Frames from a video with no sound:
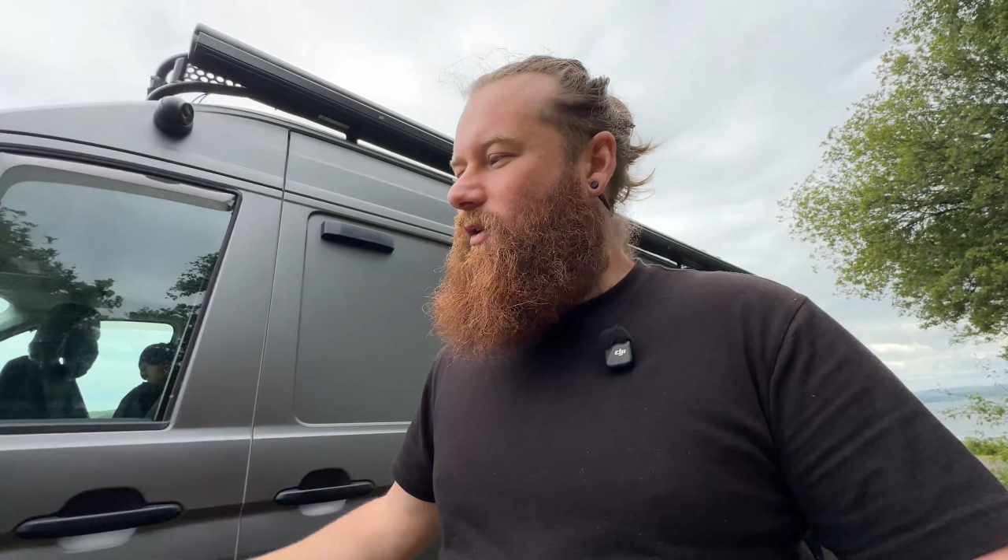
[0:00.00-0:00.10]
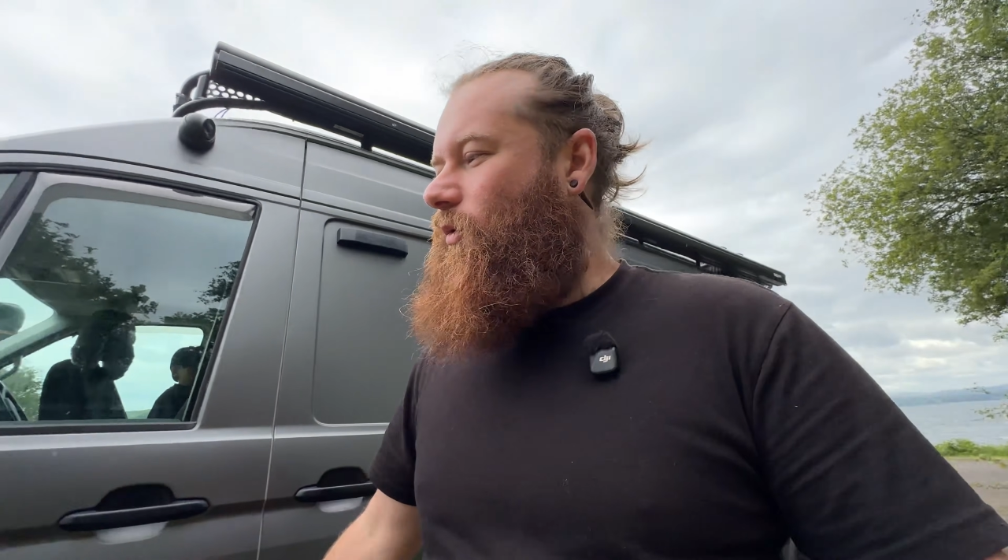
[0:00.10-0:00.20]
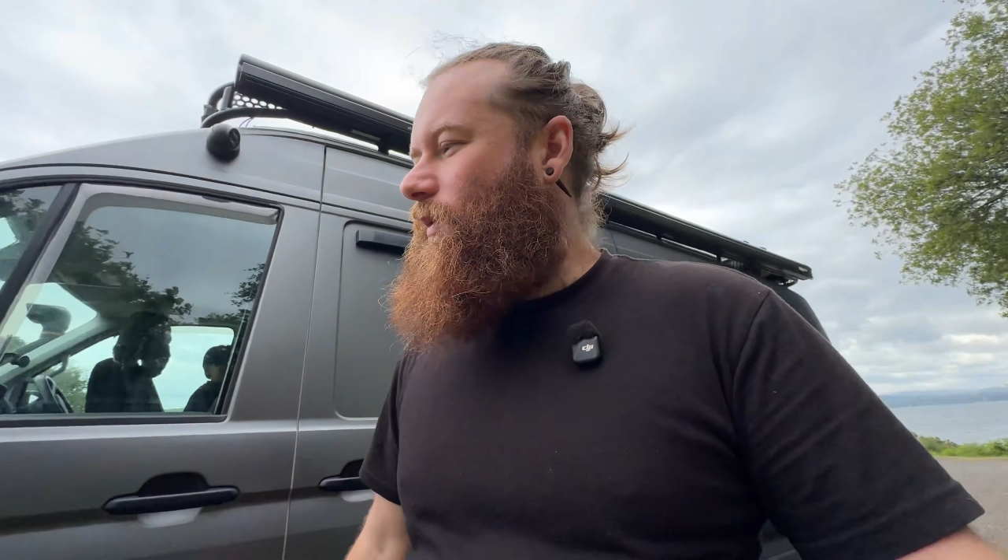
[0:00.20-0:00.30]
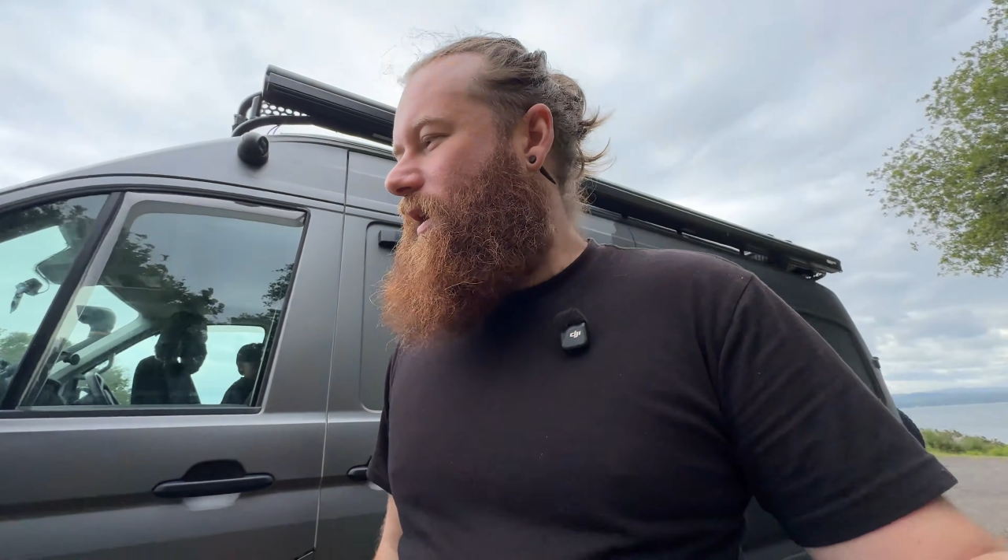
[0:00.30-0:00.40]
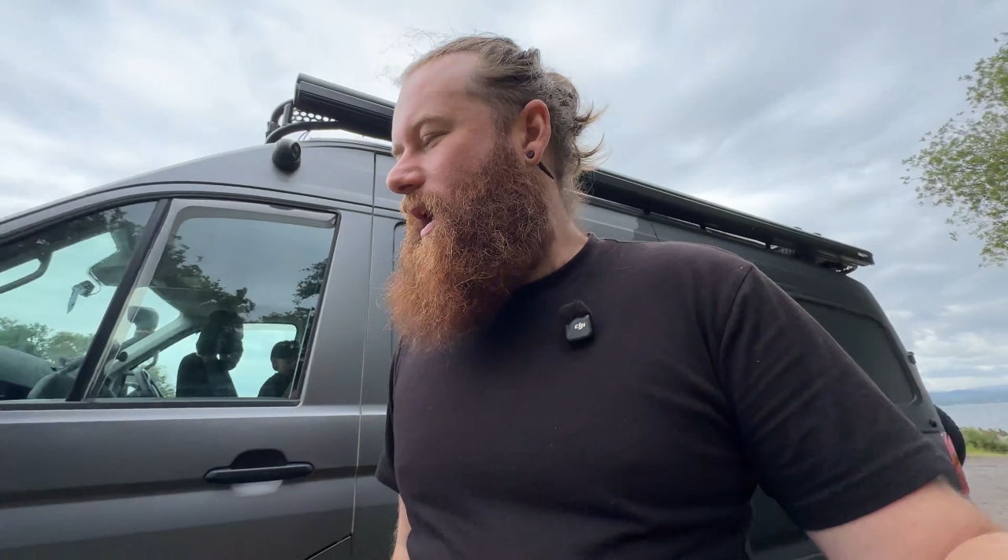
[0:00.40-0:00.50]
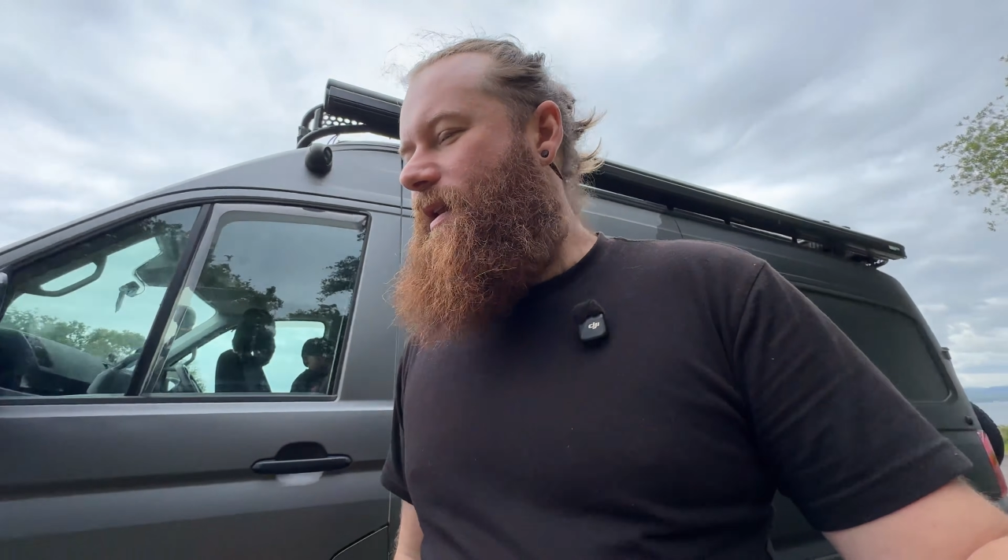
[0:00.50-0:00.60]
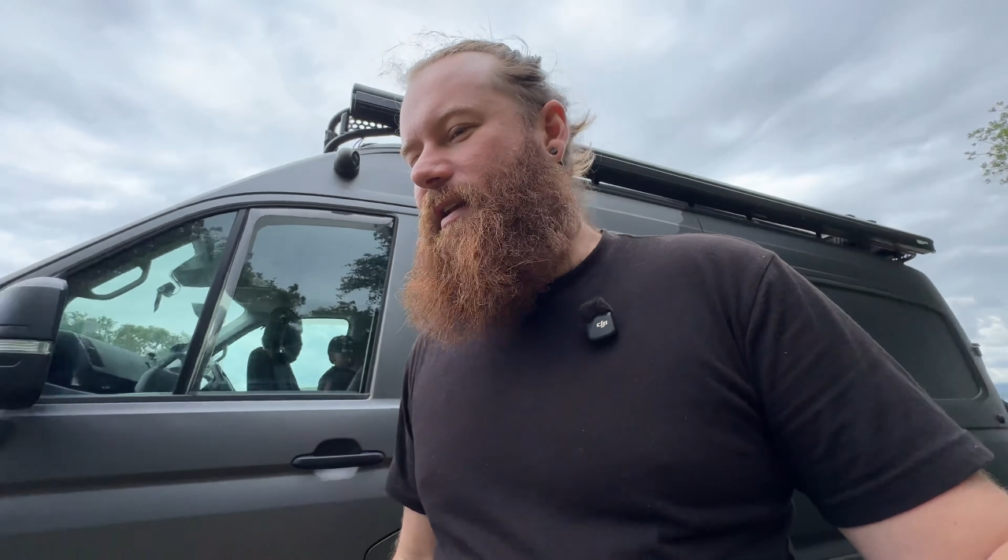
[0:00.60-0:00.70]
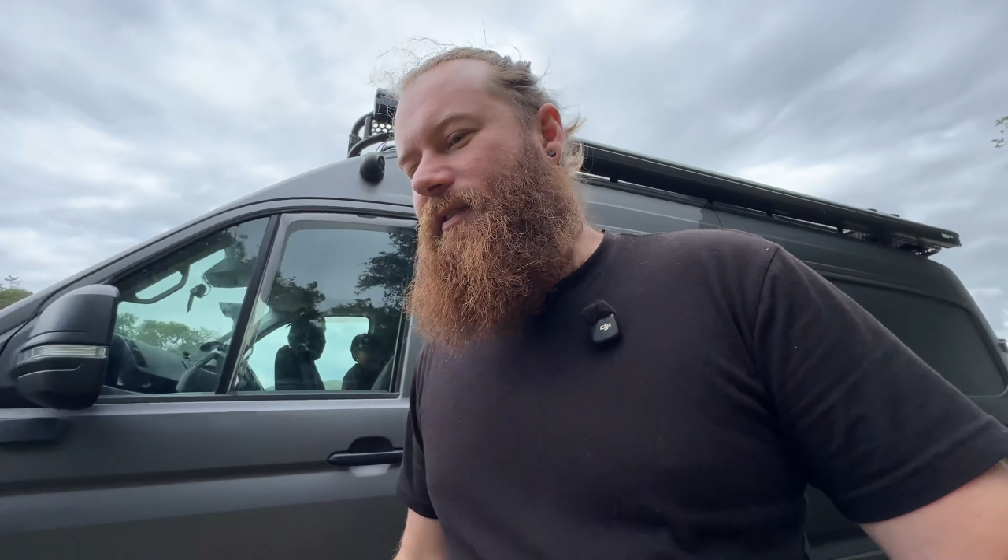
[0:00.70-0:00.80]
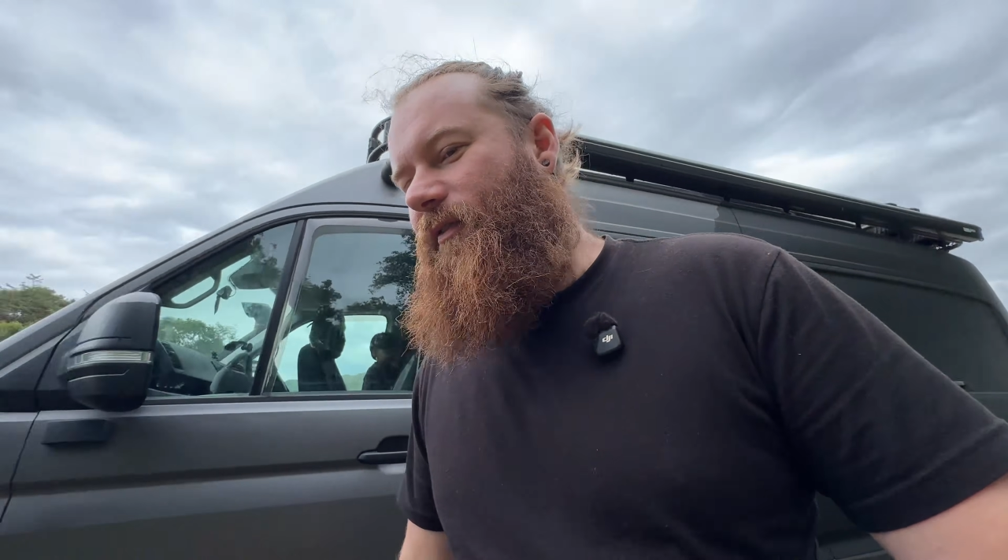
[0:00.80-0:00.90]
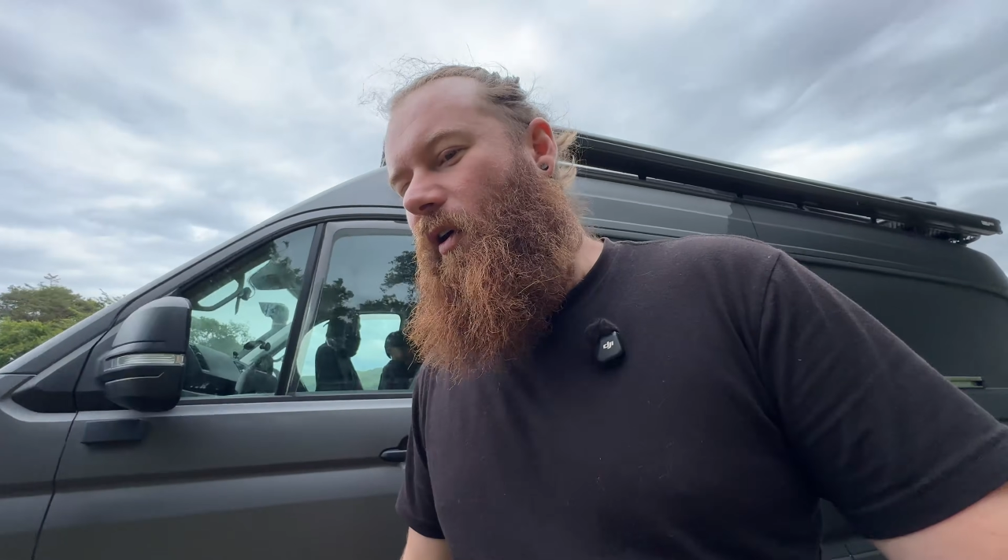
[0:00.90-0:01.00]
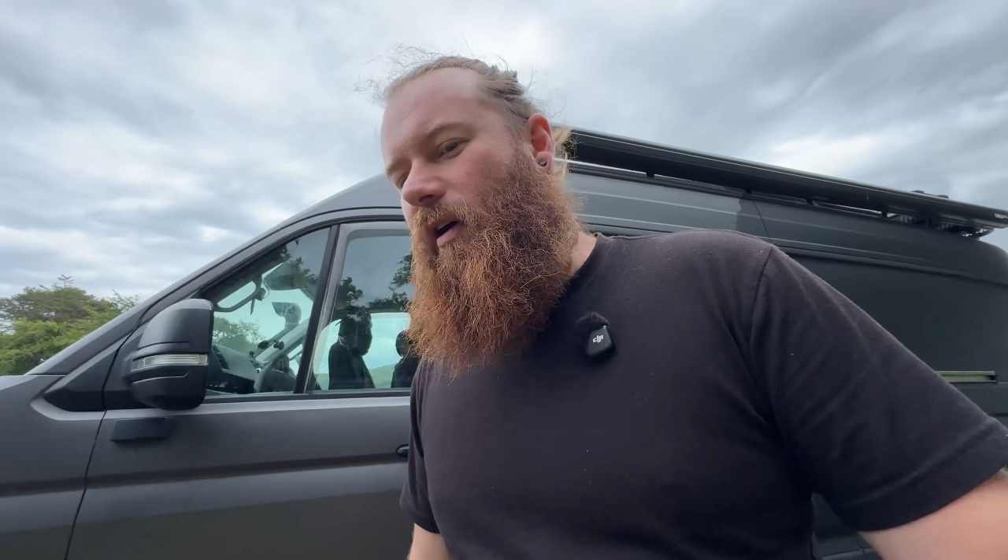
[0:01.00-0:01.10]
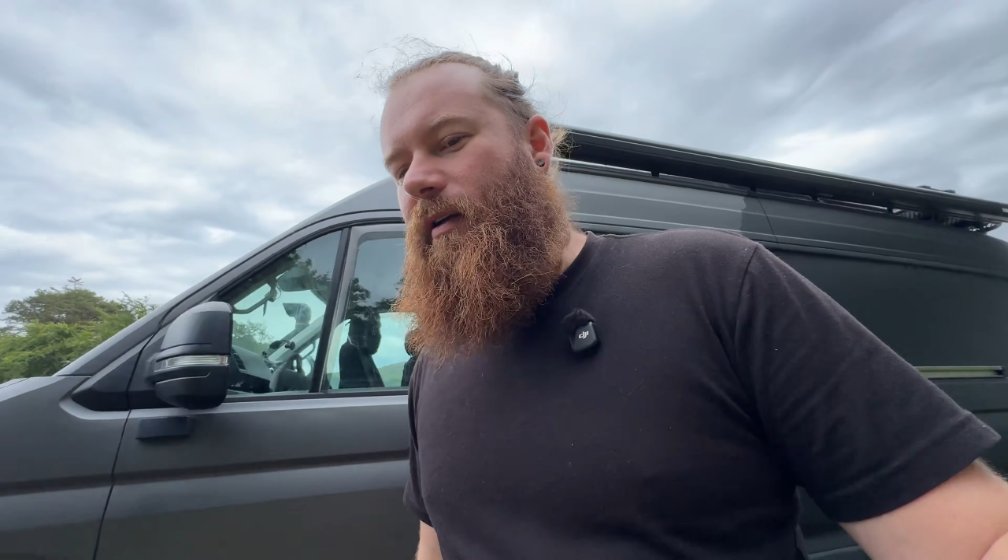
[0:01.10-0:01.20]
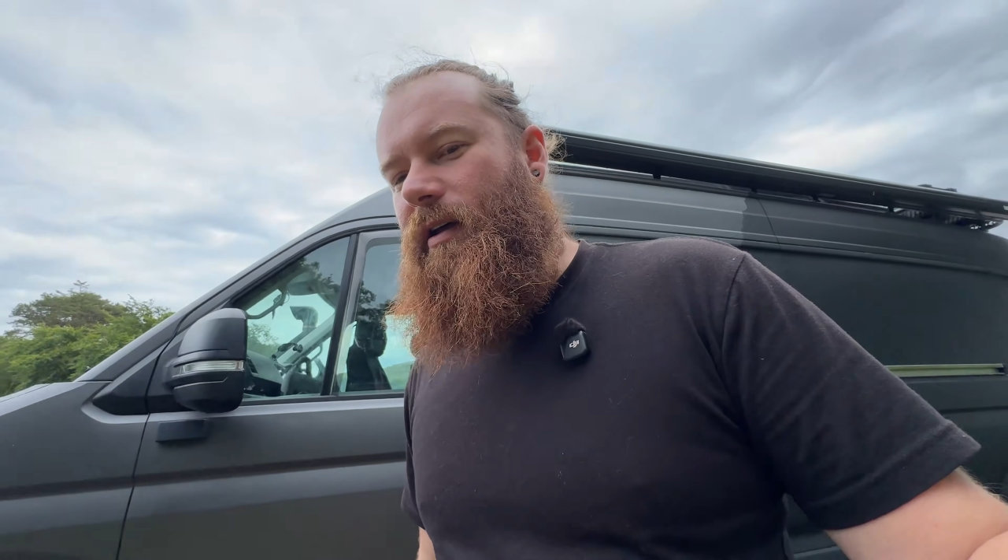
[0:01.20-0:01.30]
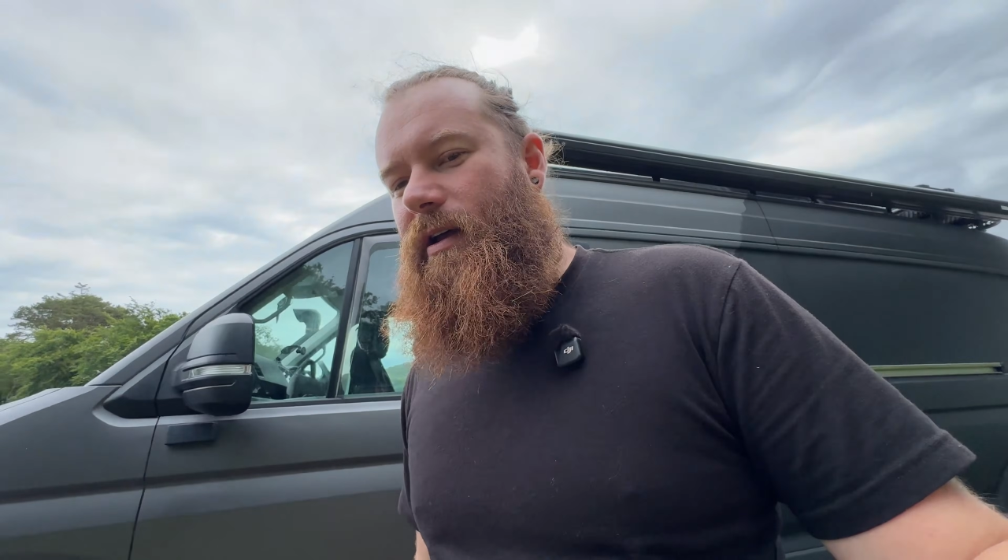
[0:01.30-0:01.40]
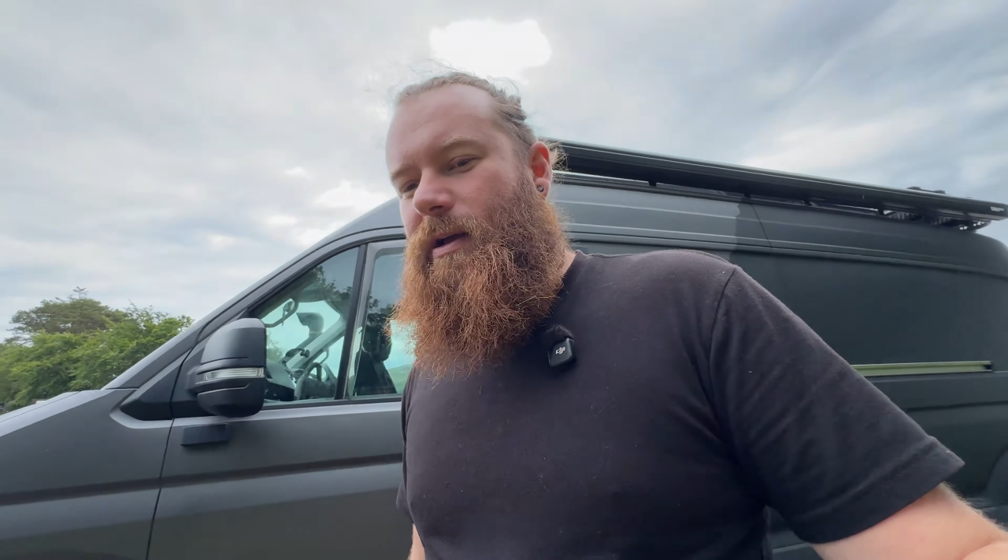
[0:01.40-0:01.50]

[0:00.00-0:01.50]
long weekend, it's fine.